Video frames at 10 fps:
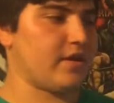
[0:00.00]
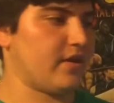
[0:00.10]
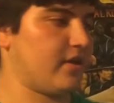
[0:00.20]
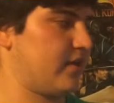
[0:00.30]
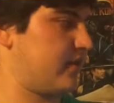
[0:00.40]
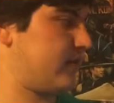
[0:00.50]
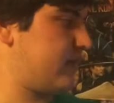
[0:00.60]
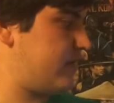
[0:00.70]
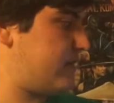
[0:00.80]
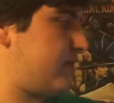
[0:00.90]
And
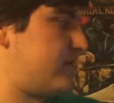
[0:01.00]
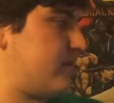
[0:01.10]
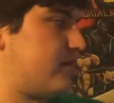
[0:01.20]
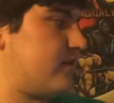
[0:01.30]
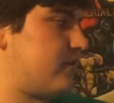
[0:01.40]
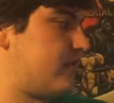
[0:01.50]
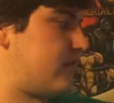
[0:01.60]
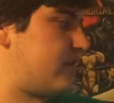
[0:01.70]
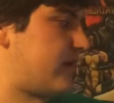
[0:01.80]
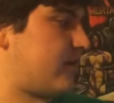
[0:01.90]

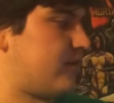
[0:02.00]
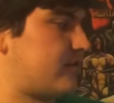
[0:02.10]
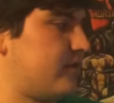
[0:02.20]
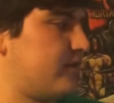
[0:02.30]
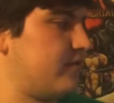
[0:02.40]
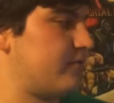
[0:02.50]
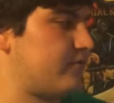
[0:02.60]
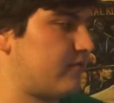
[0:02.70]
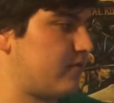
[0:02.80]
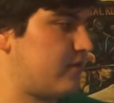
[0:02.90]
they can also use
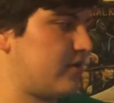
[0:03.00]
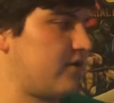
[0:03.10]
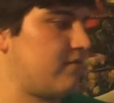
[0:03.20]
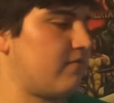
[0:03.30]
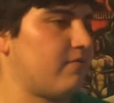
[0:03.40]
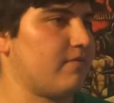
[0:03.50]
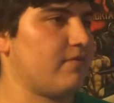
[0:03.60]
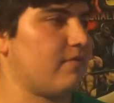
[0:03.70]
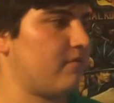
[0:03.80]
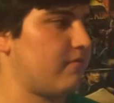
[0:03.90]

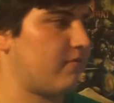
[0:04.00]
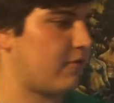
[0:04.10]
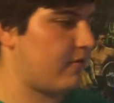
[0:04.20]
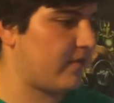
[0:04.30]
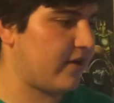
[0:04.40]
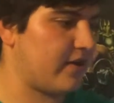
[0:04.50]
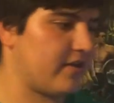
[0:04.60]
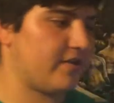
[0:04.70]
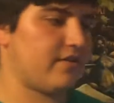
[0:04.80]
remote